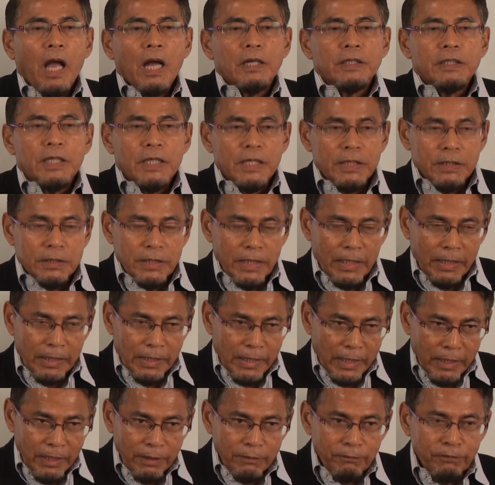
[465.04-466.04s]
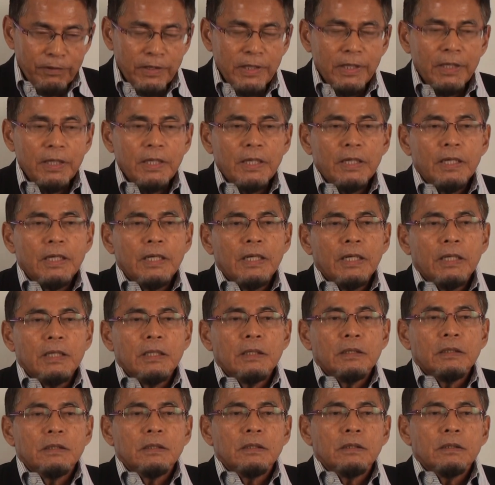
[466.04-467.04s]
He is a loving,
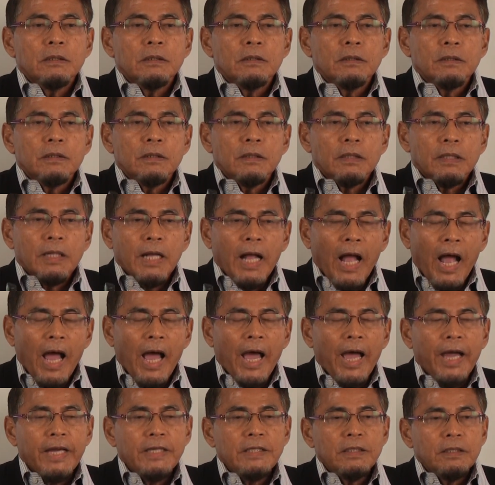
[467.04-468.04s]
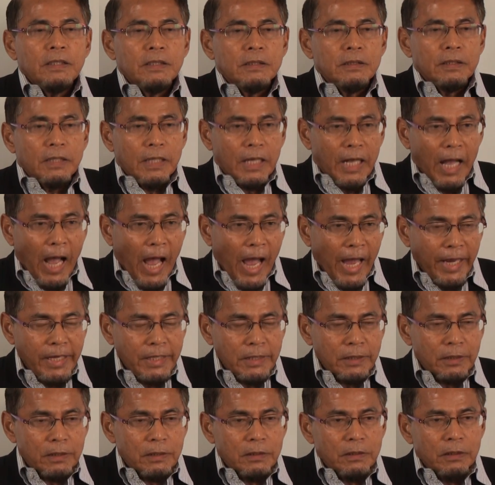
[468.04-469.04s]
kind
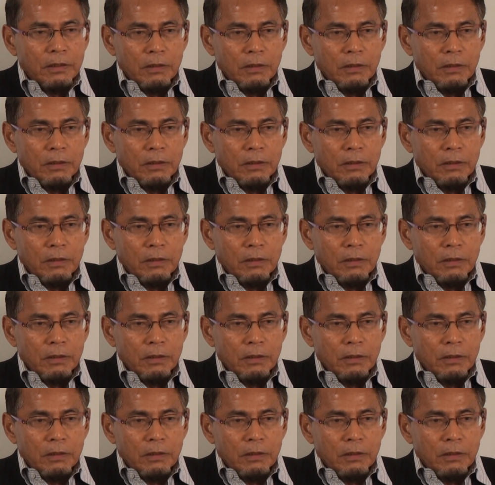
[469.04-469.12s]
guide.